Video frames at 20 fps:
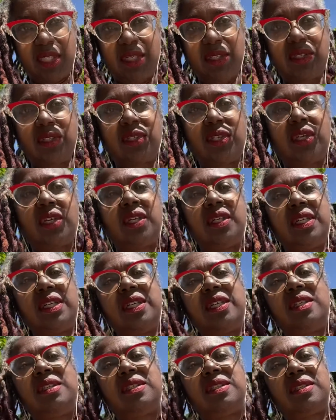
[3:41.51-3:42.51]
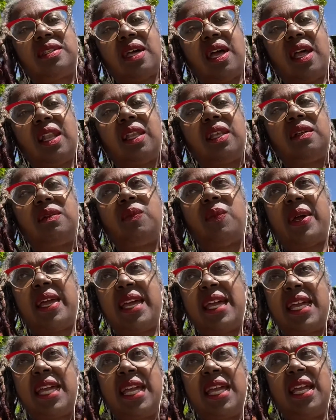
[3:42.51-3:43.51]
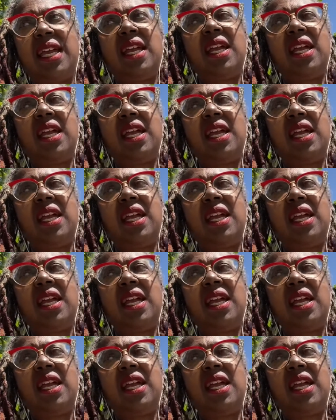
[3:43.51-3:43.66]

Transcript: It's just a good, solid way